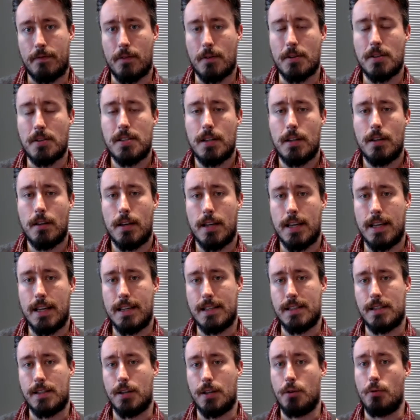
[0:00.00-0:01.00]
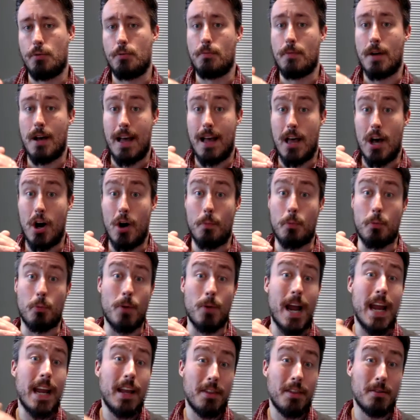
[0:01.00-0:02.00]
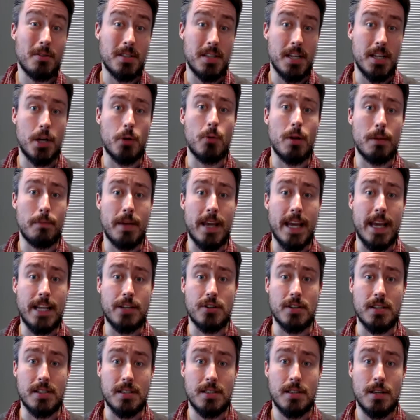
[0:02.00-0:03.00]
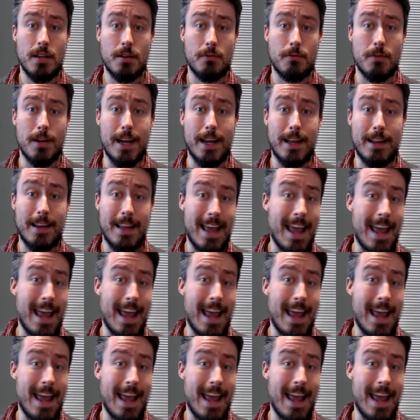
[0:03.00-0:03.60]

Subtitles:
First thing is you help rank those tier 1 pages, right?